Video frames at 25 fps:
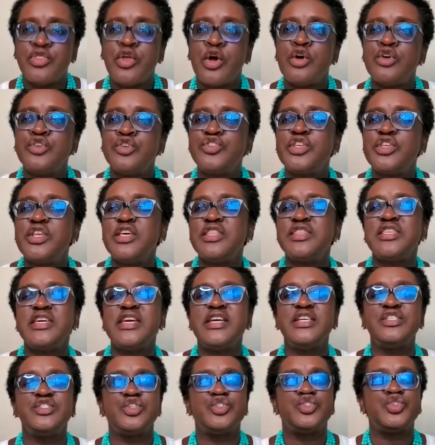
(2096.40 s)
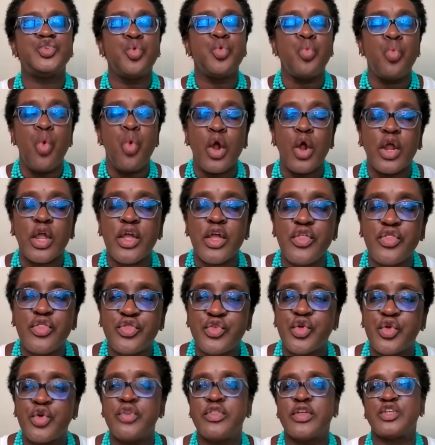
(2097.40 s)
Those are the things that you're working
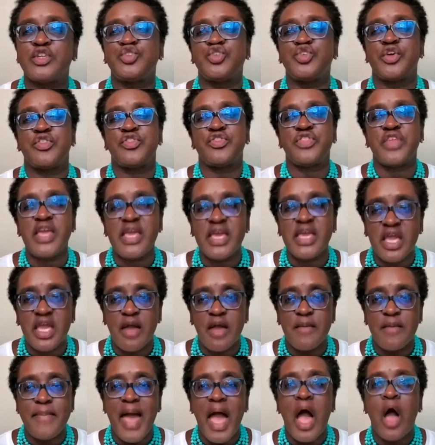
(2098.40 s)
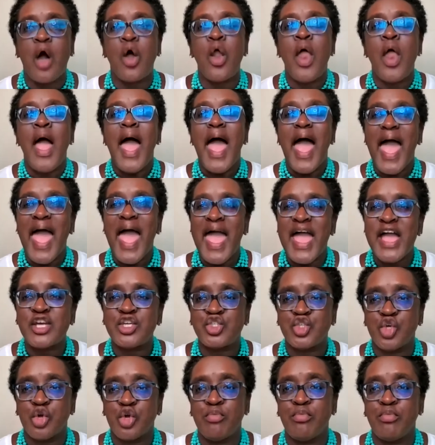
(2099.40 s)
through, that you're thinking about
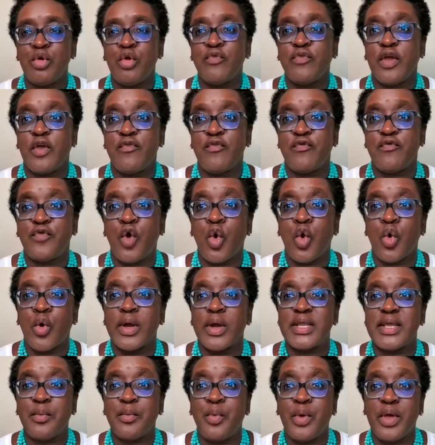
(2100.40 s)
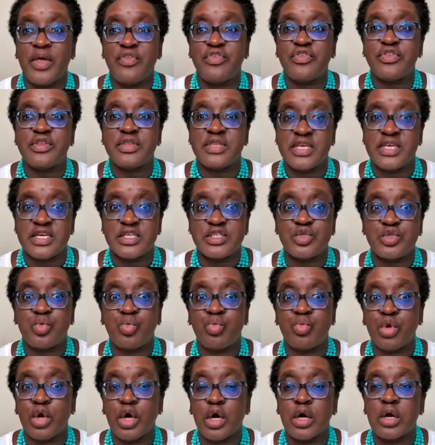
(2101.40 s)
as you're moving forward with
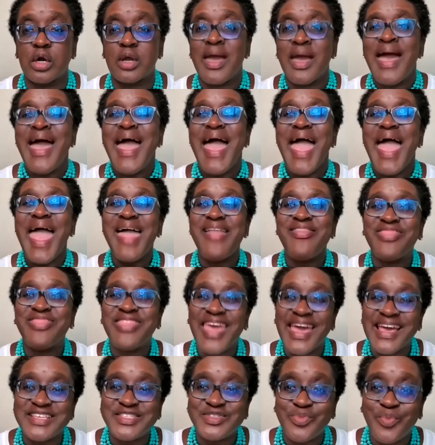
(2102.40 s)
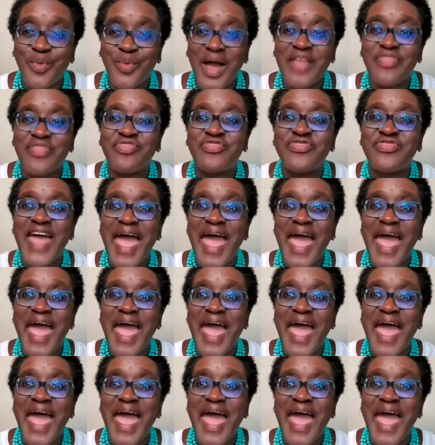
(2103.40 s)
this work. And guess what?